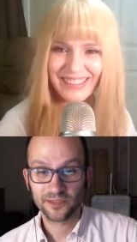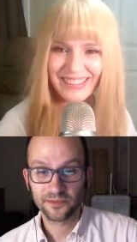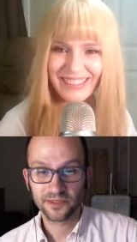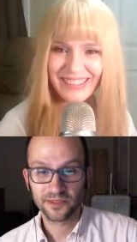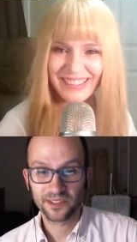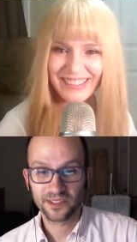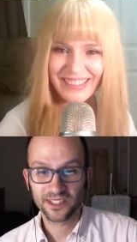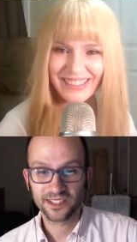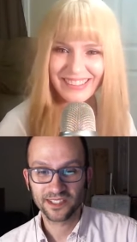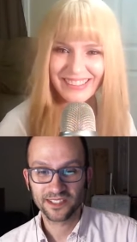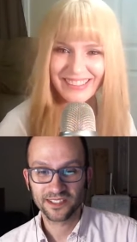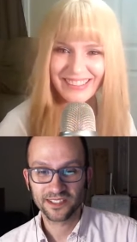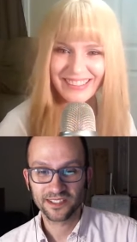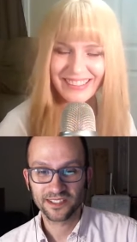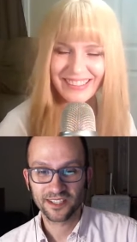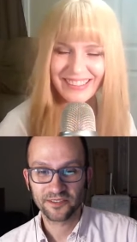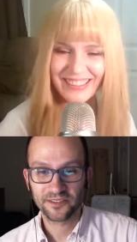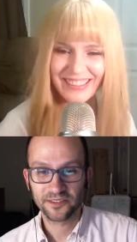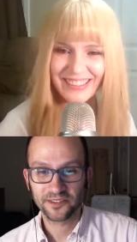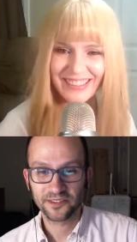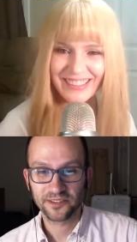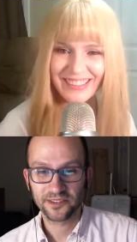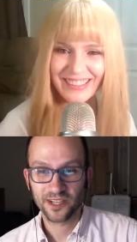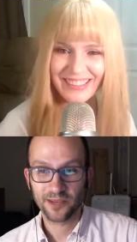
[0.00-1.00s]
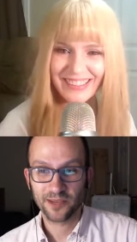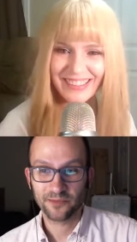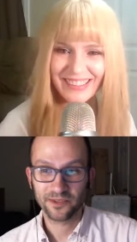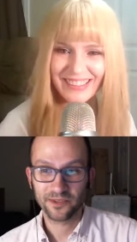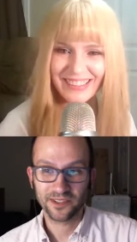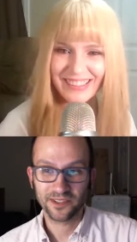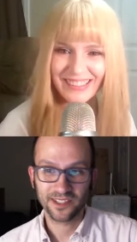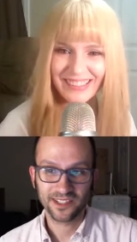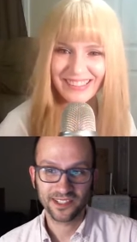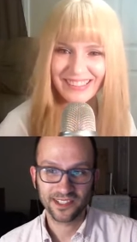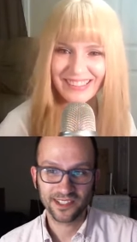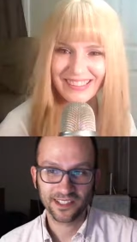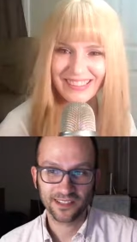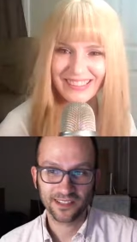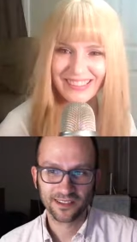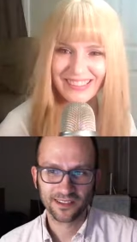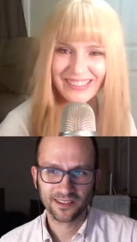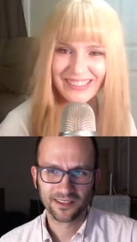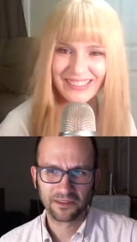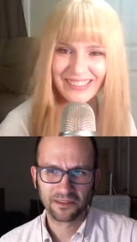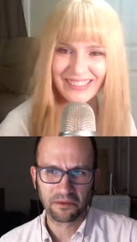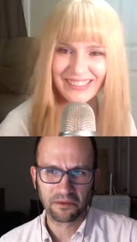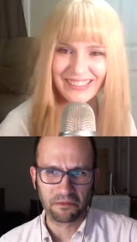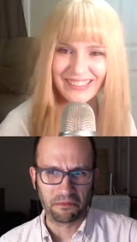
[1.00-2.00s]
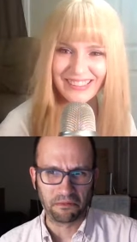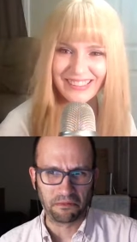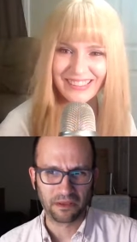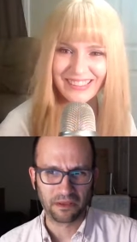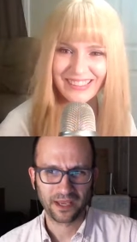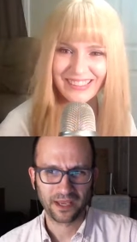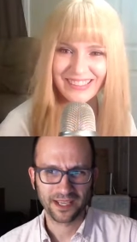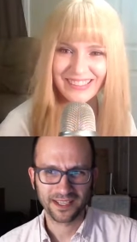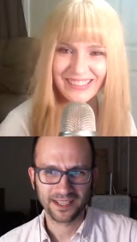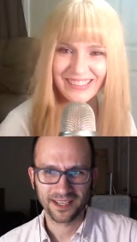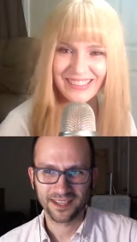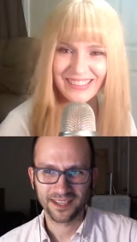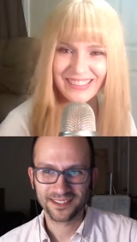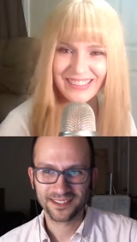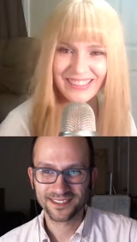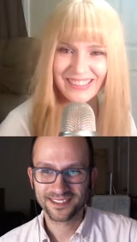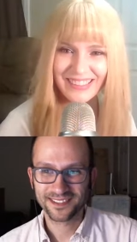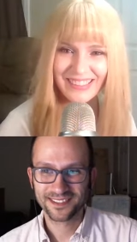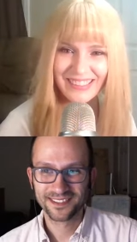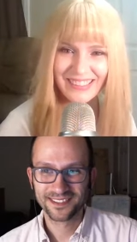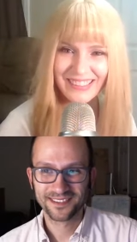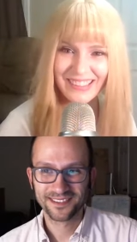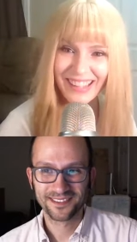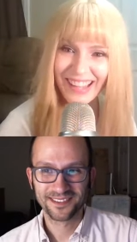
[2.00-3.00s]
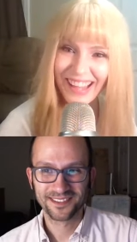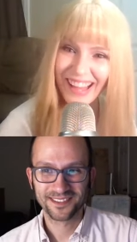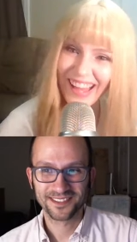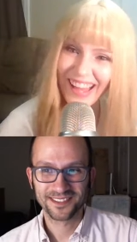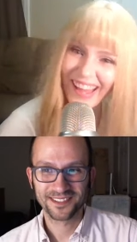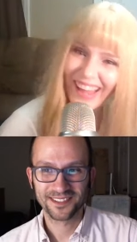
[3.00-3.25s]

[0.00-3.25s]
Speaker 1: emulator. I mean, they're emulating, I guess, the